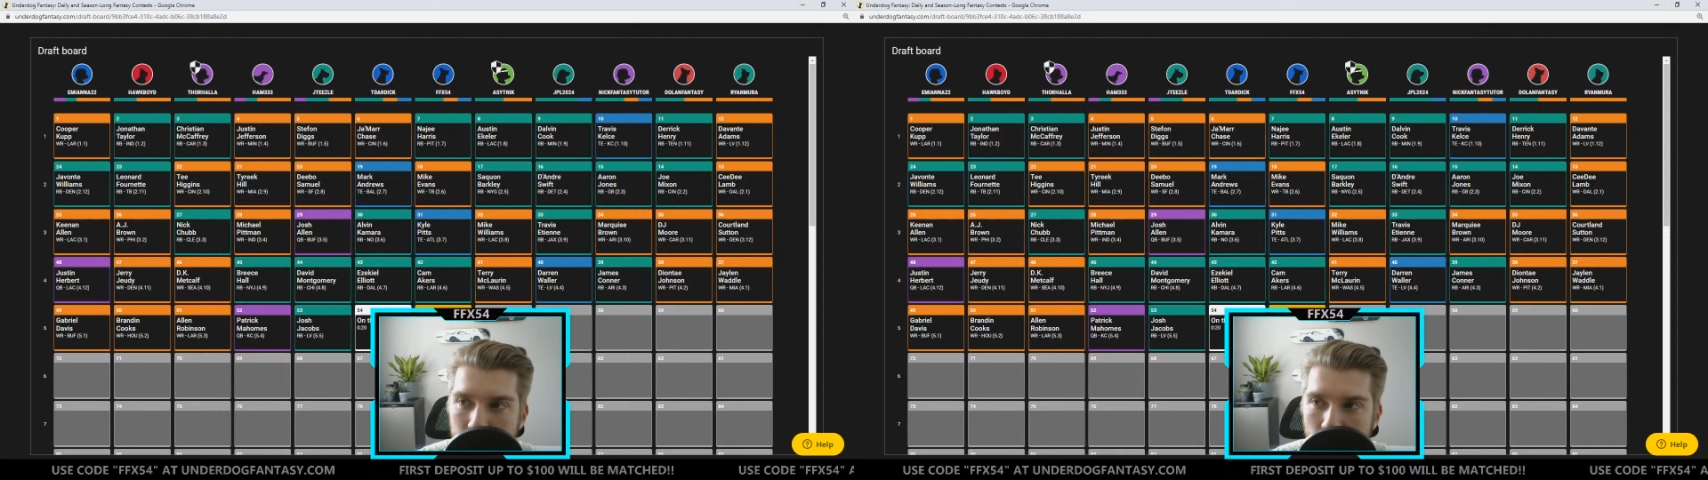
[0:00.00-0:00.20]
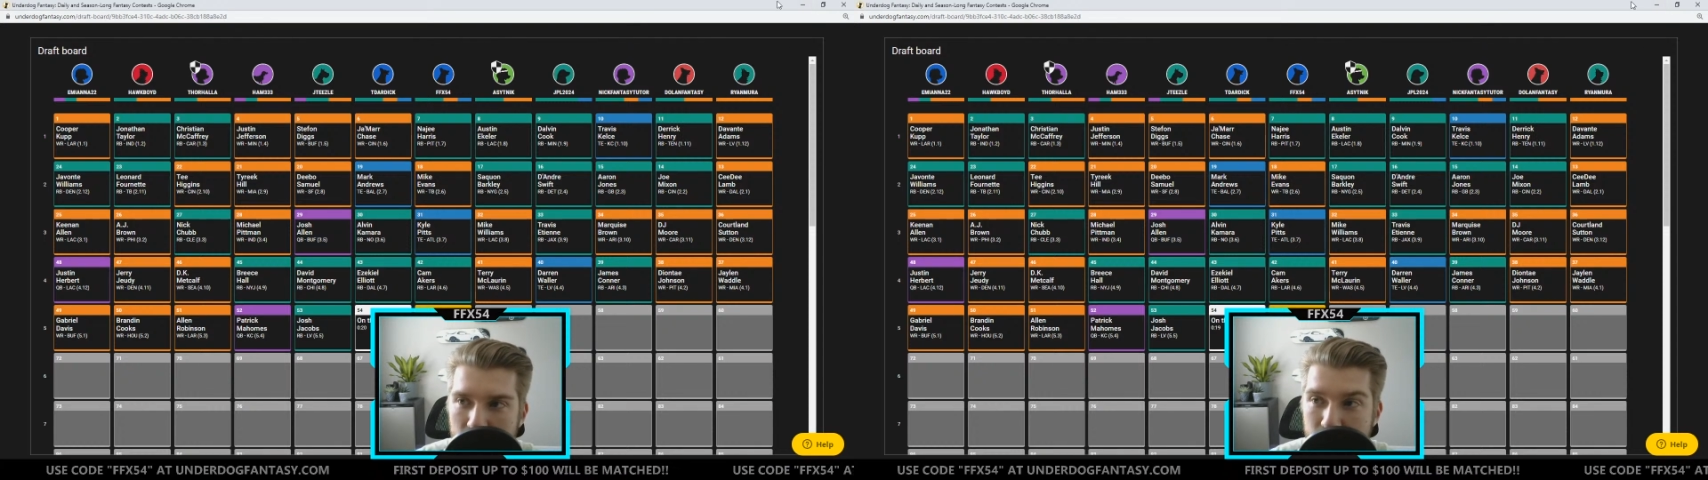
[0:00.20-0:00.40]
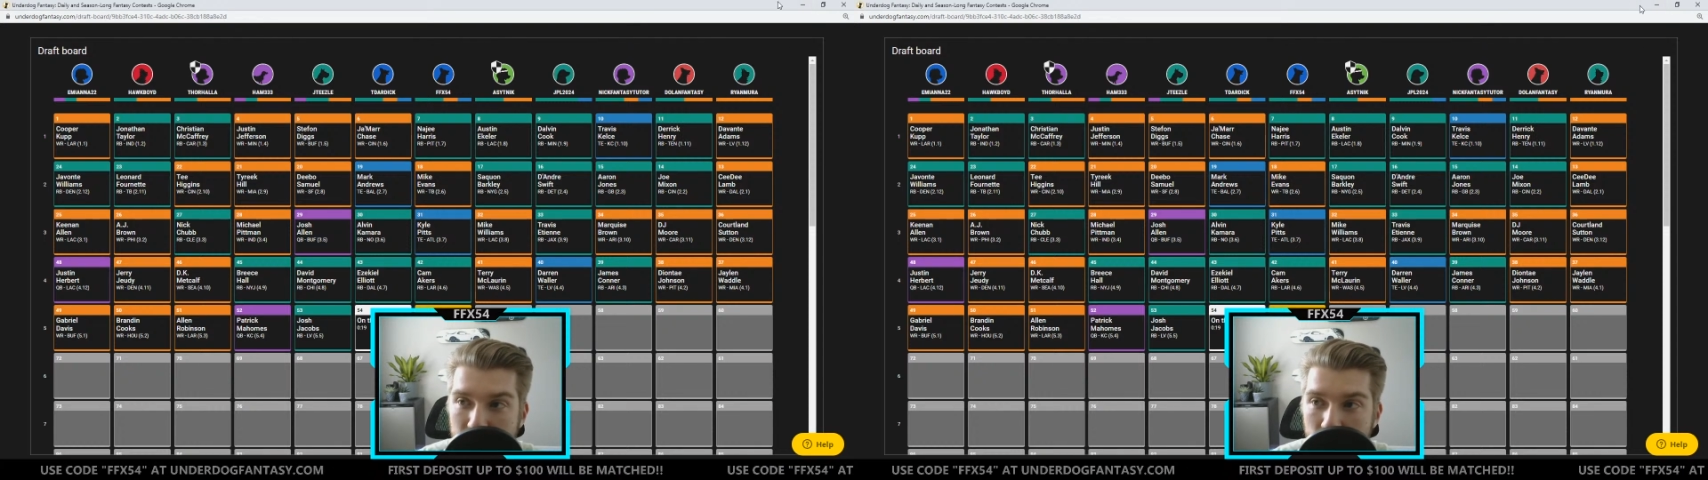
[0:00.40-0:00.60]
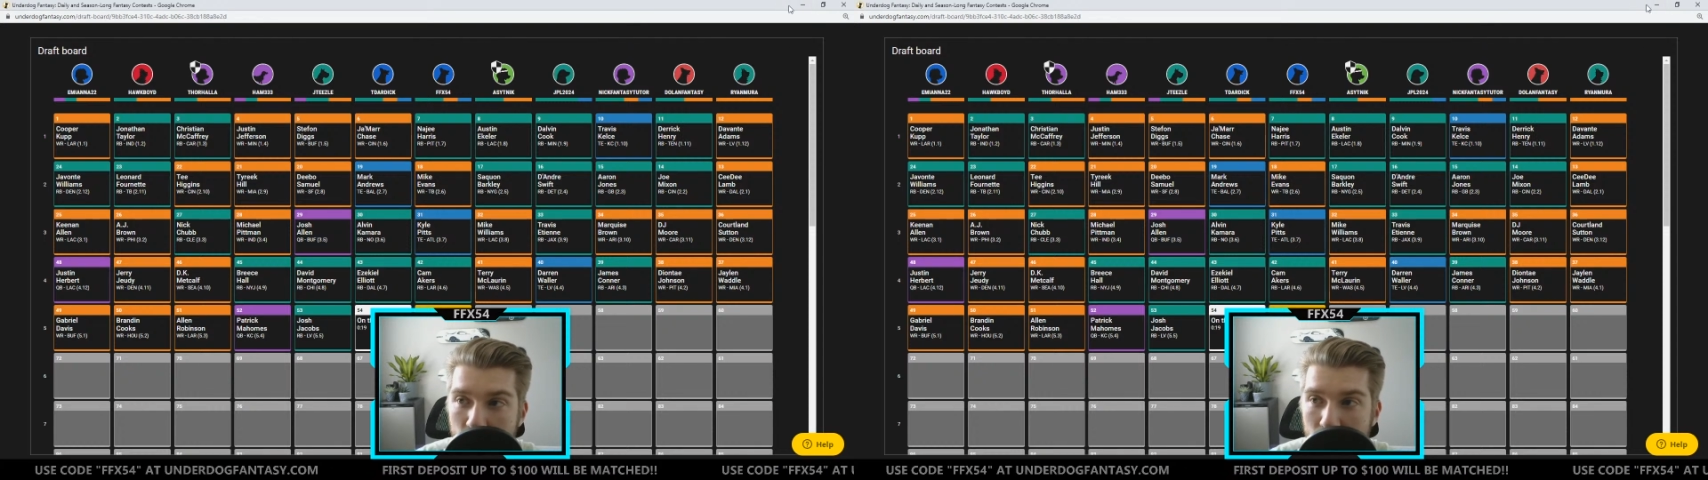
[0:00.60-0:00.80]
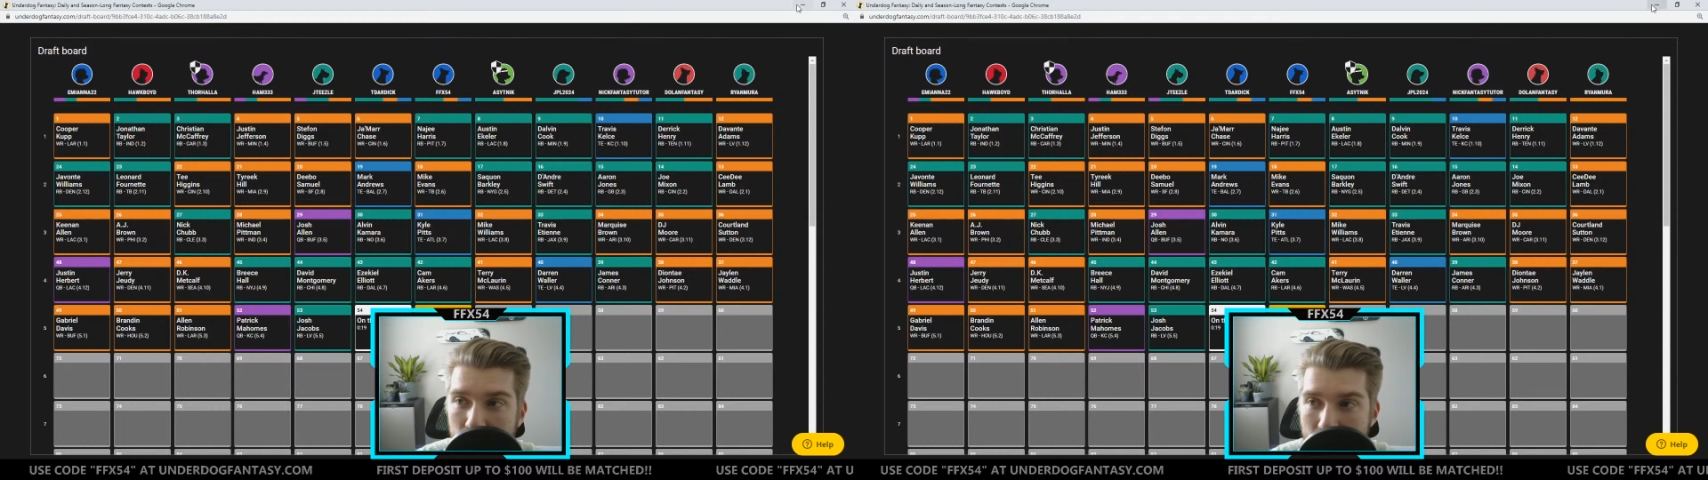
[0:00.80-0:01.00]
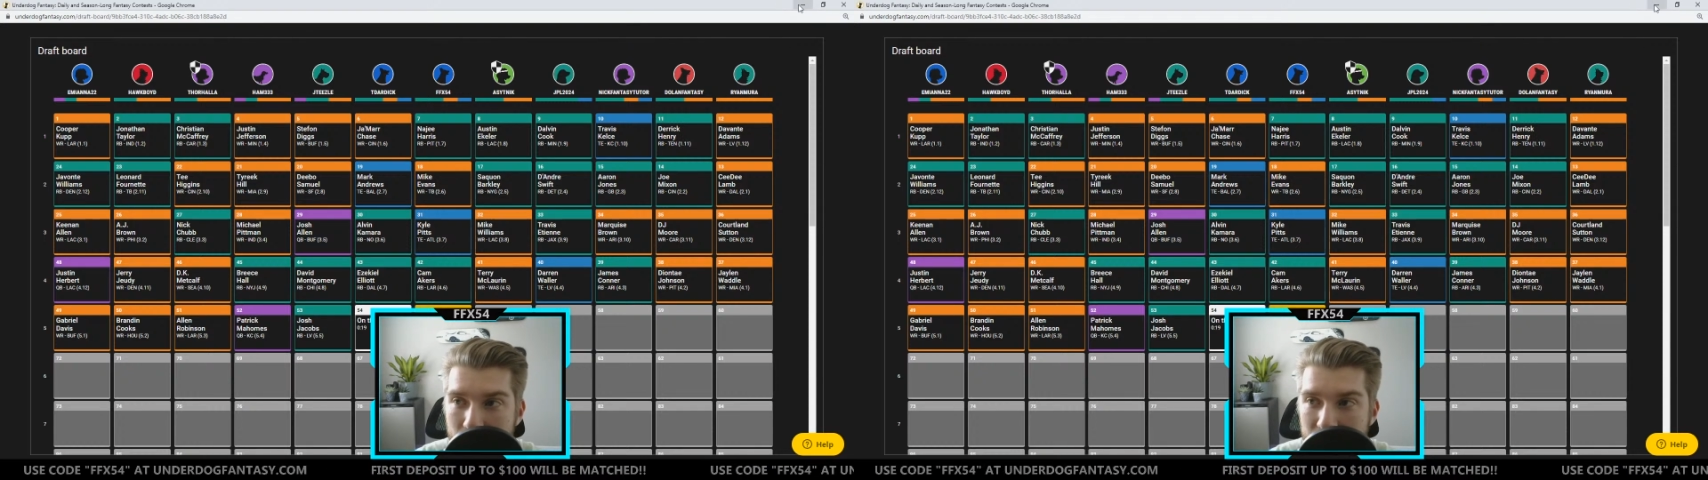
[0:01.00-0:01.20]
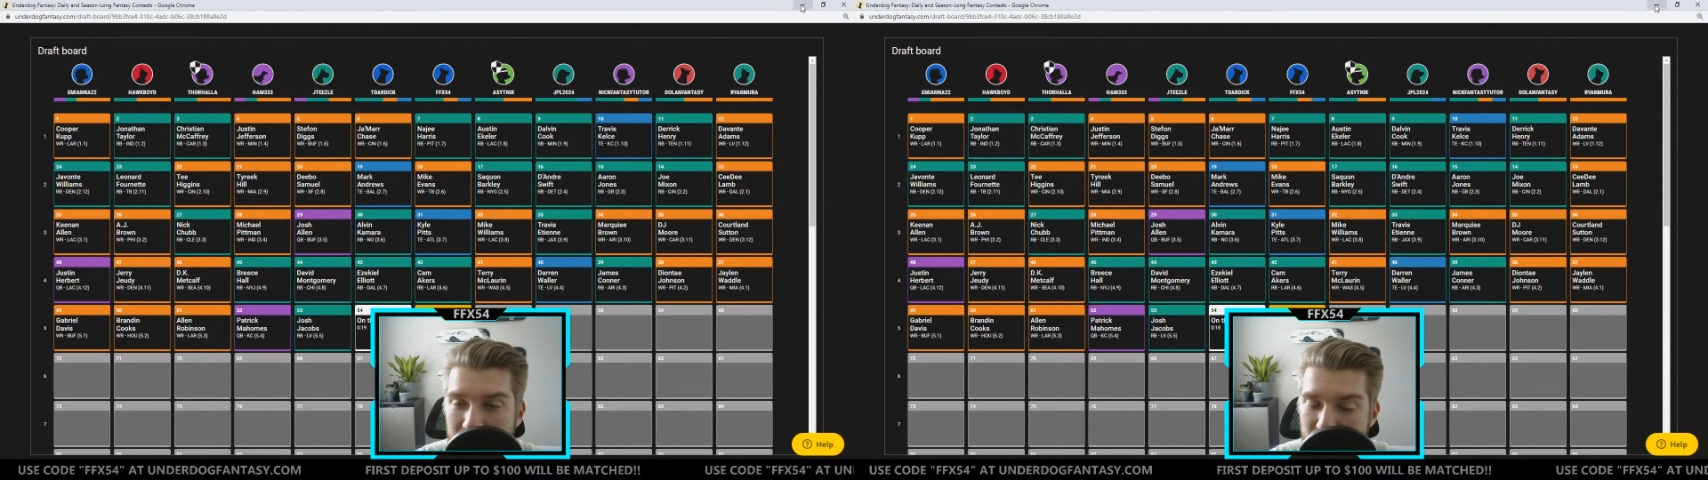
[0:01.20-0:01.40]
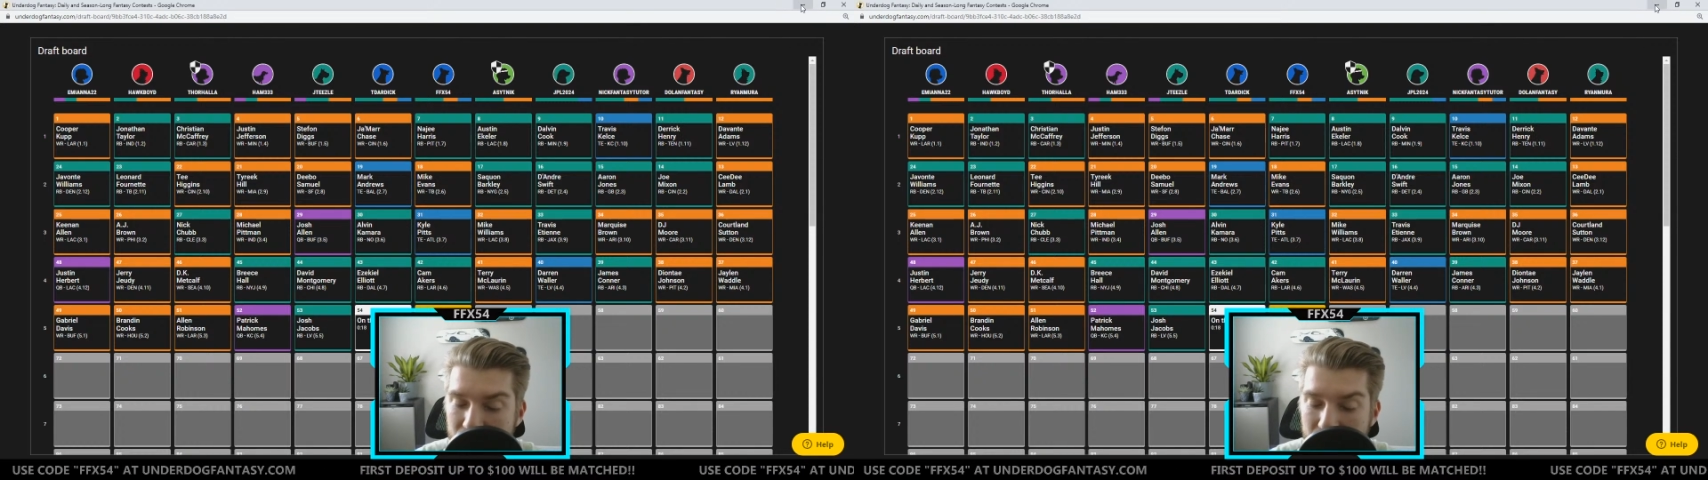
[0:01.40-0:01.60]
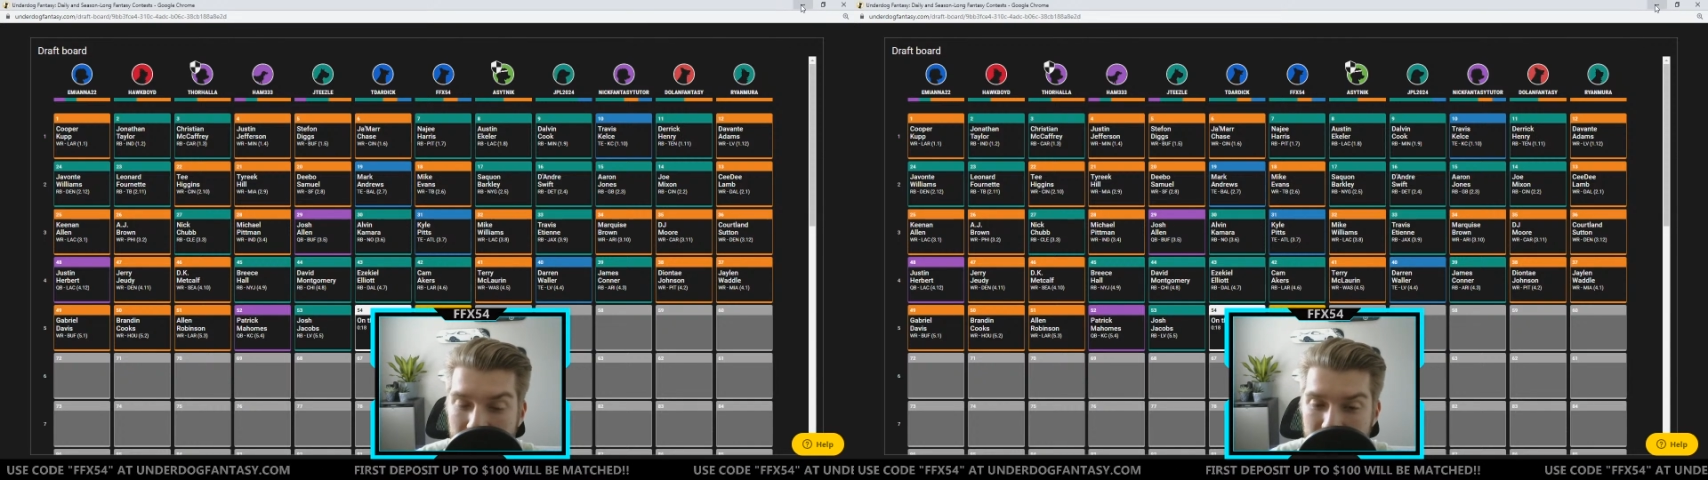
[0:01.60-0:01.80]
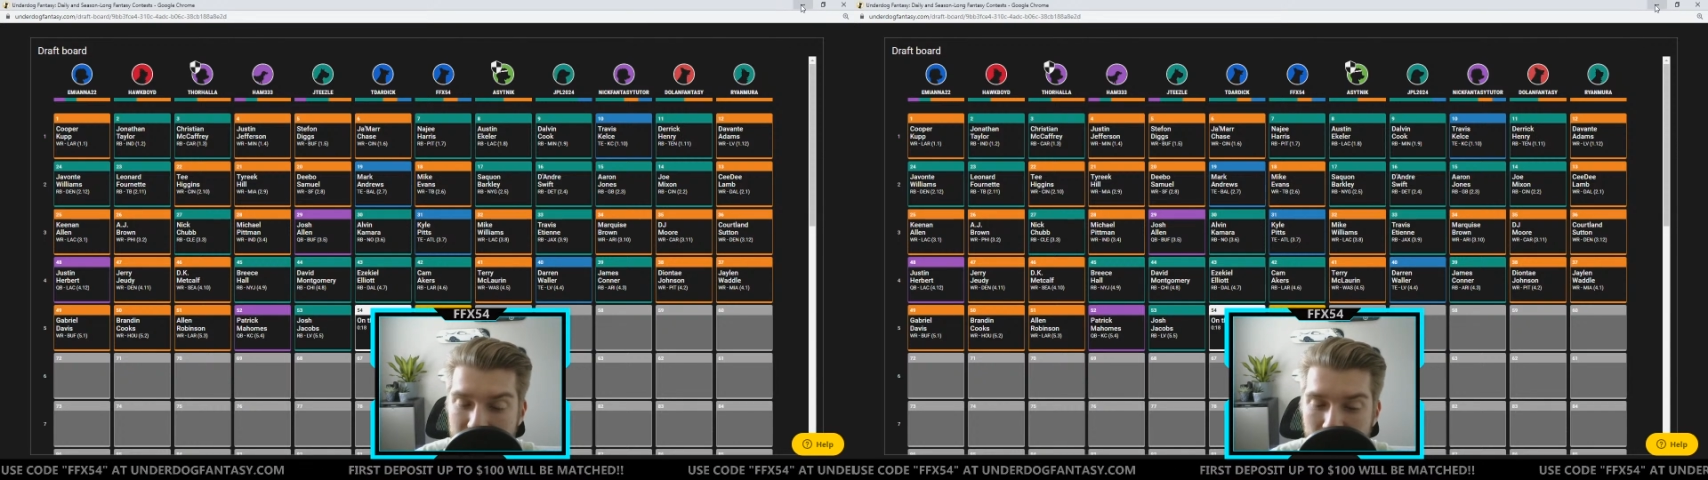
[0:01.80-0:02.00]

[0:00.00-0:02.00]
Whereas before, Robbie Anderson,